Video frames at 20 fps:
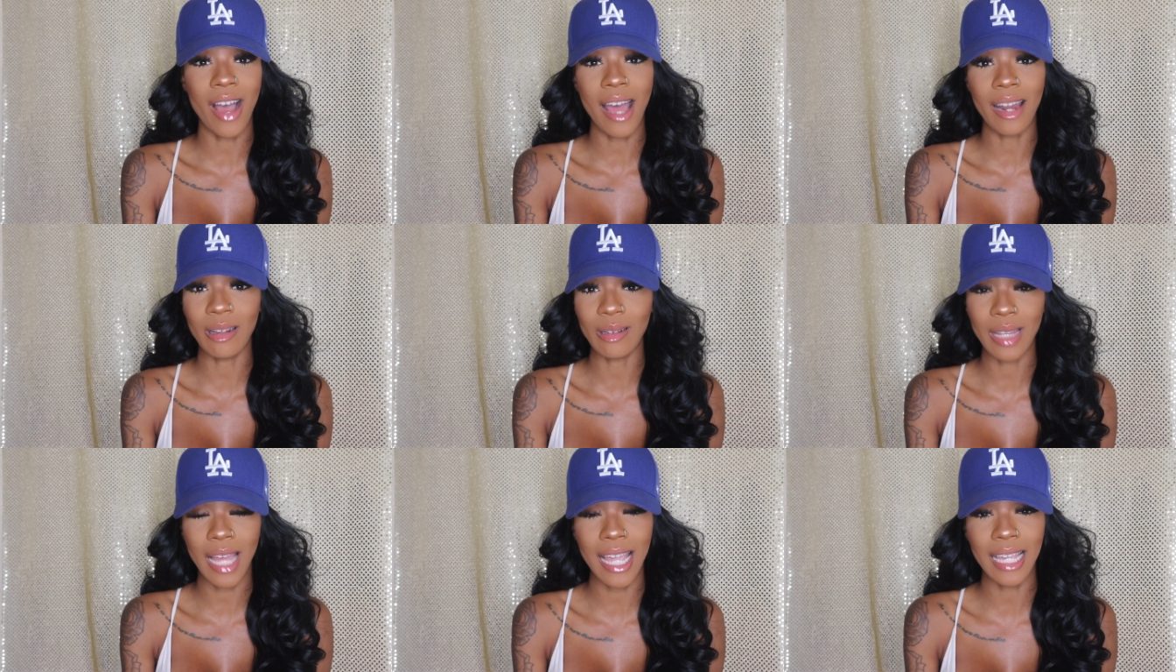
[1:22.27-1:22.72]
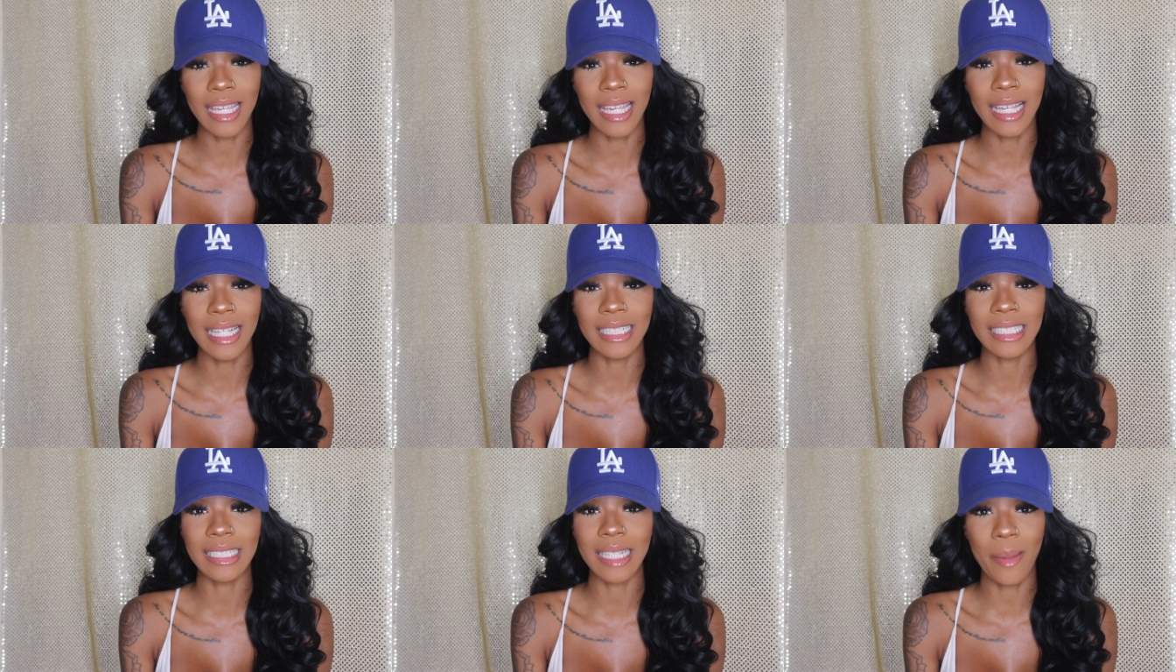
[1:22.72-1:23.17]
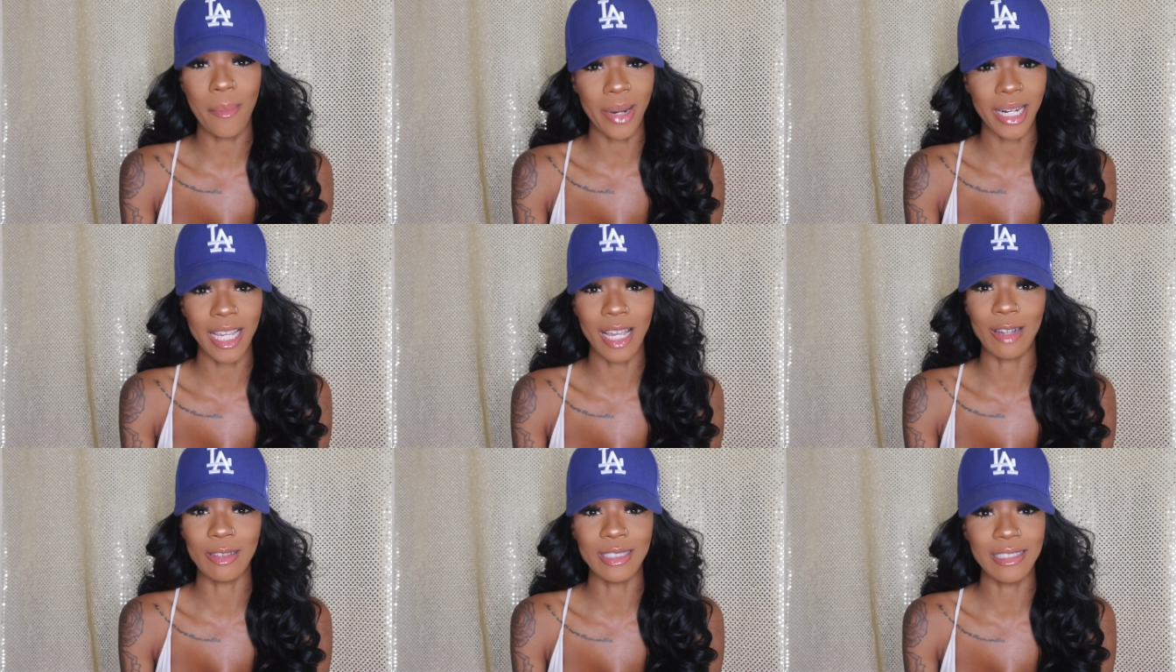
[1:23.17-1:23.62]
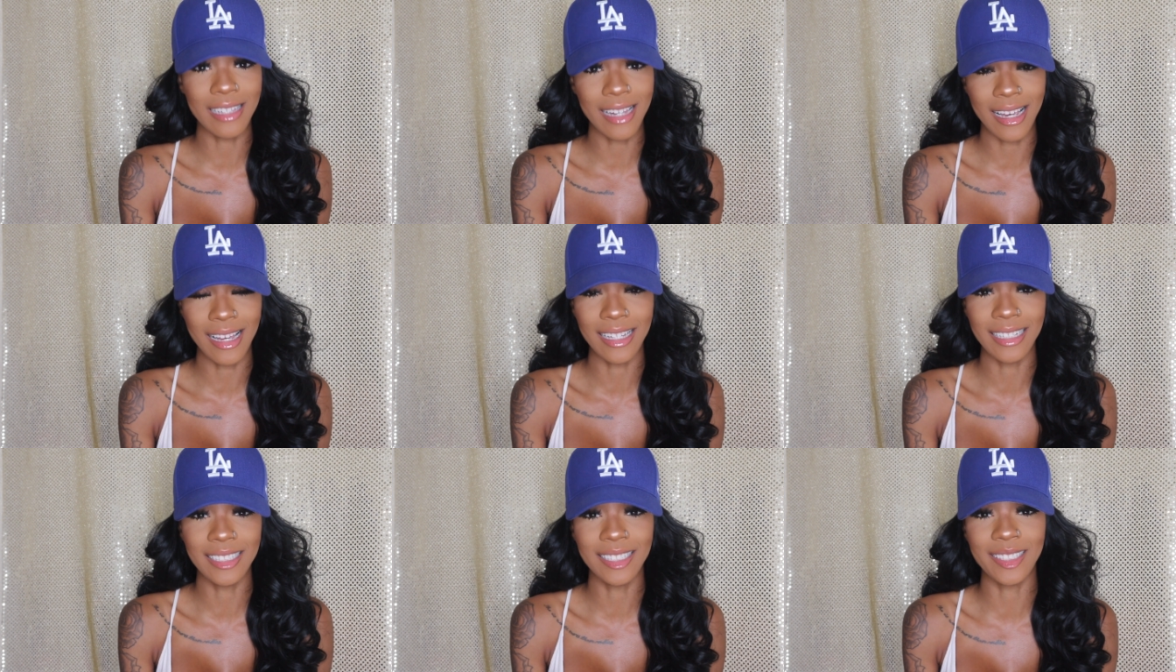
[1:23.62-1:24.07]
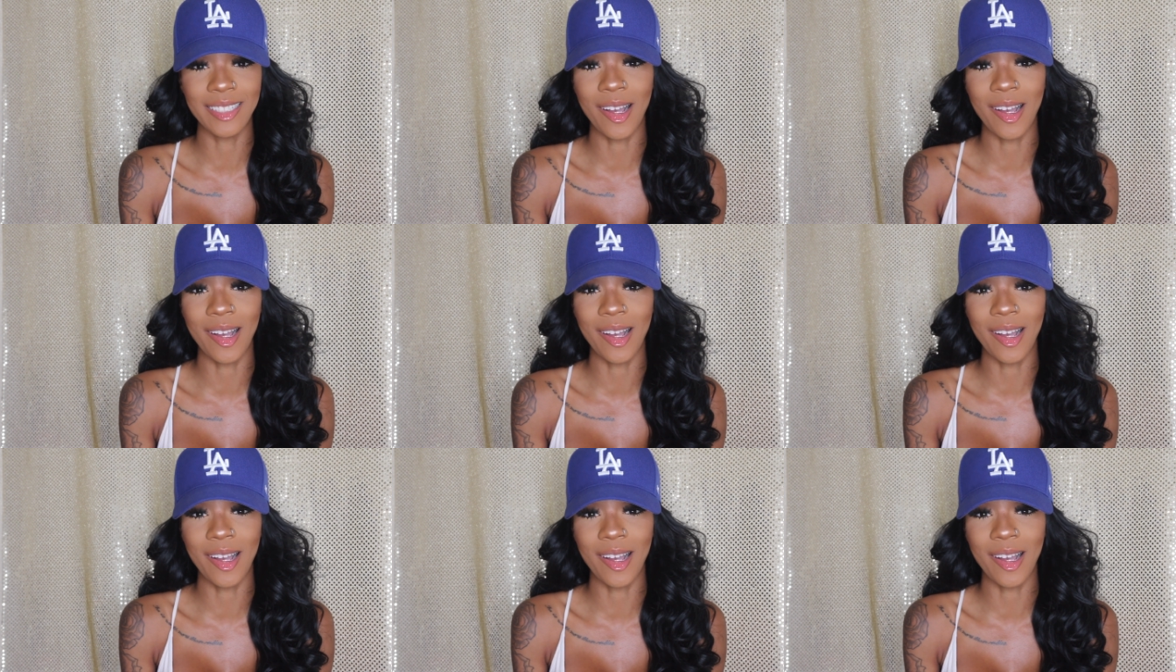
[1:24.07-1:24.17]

I don't like it, somebody else does.